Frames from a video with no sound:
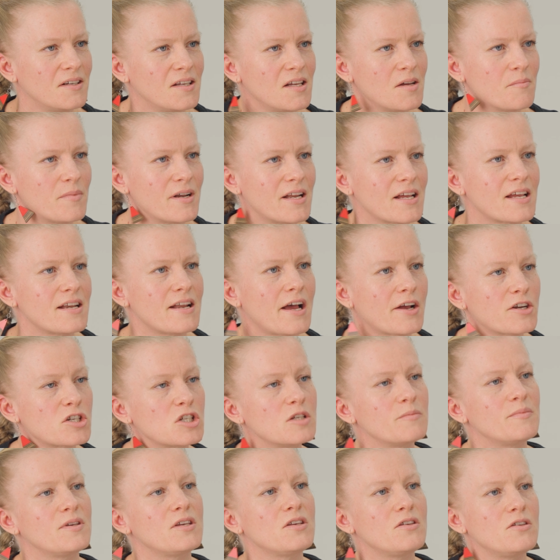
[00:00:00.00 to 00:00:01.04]
but it can
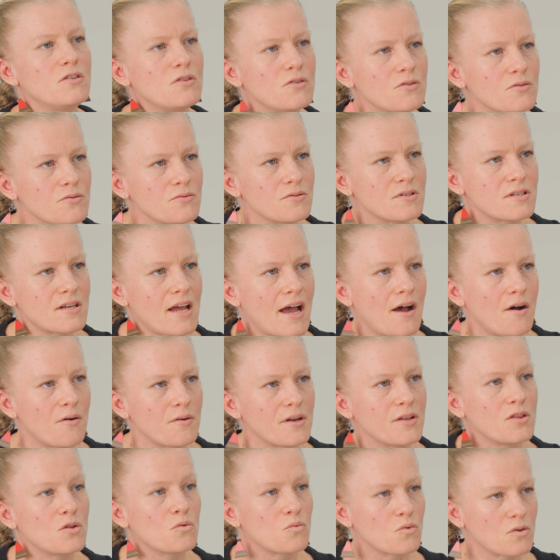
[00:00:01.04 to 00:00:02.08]
actually be used out
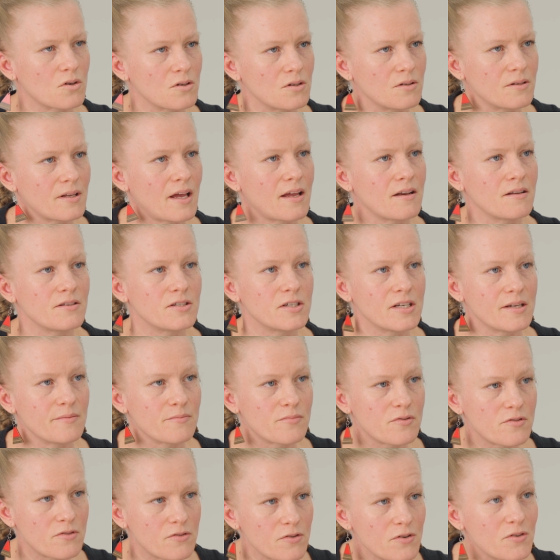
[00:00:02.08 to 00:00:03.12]
in the world to
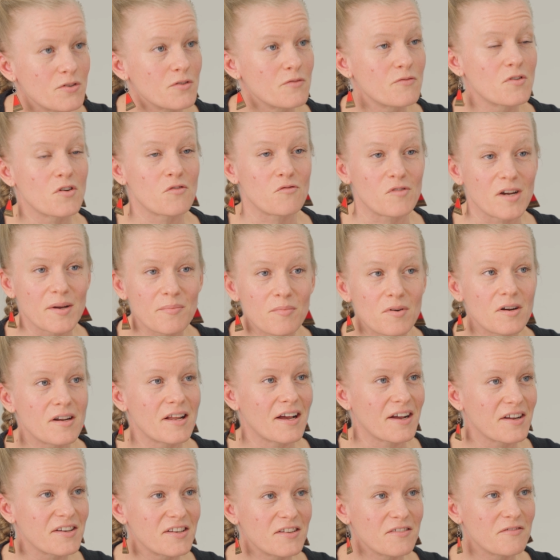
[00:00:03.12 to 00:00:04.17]
improve
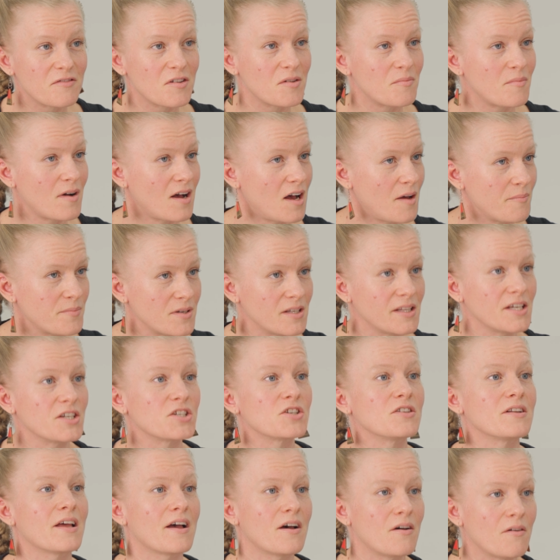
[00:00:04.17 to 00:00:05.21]
reproductive
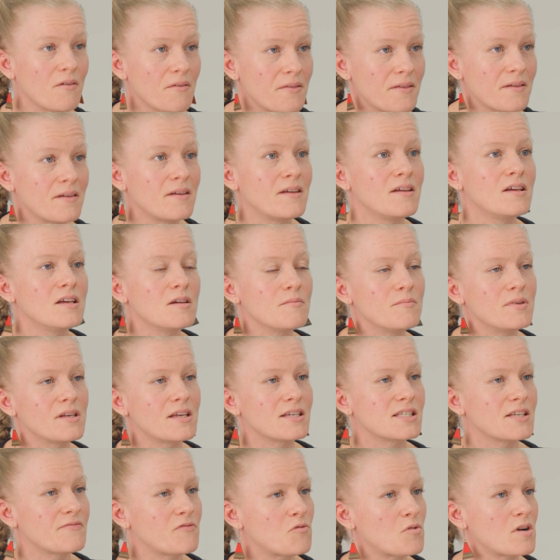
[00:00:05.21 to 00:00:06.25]
population health.
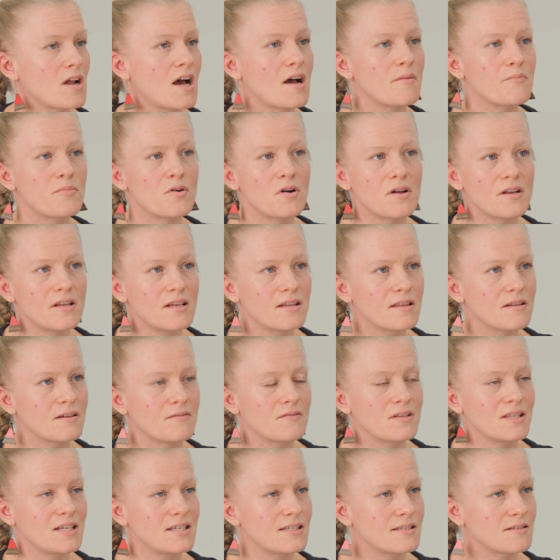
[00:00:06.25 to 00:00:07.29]
Because if we're not putting
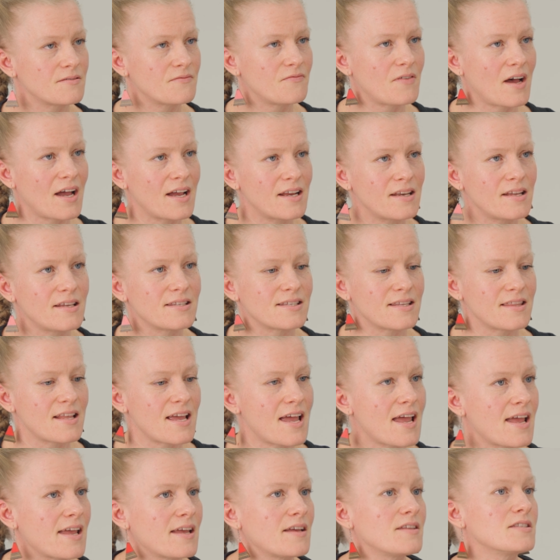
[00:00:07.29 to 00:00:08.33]
these findings in the
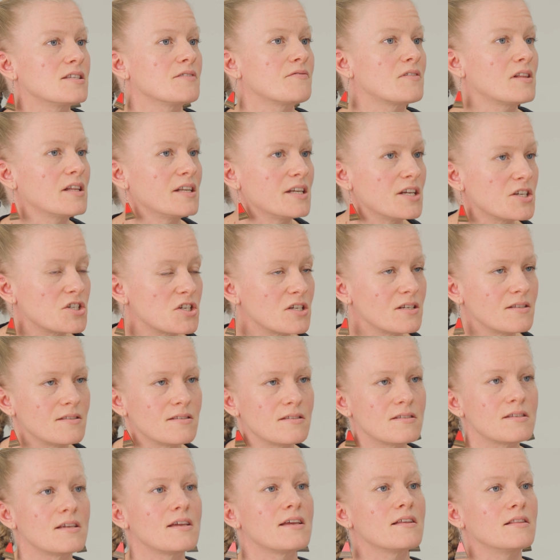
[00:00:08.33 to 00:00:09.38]
hands of
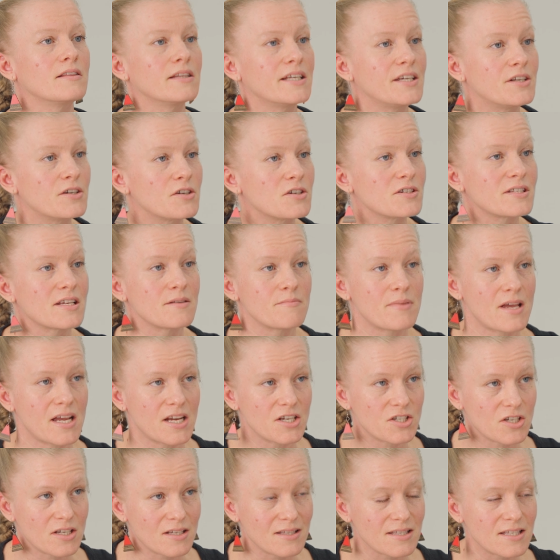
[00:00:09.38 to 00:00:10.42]
clinicians, leaders, and
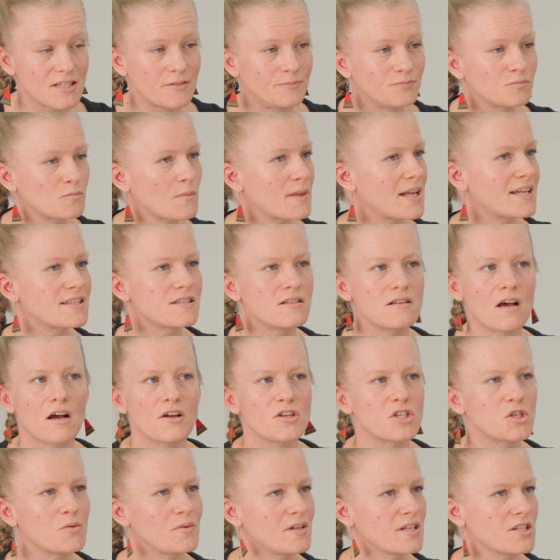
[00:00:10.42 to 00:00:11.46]
patients, it's not
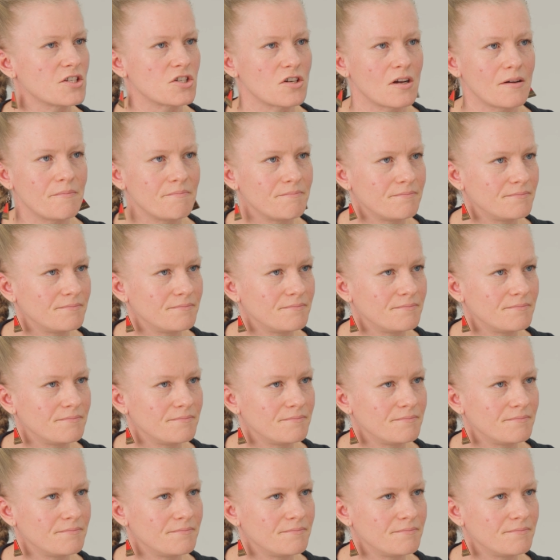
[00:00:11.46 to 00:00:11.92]
doing its job.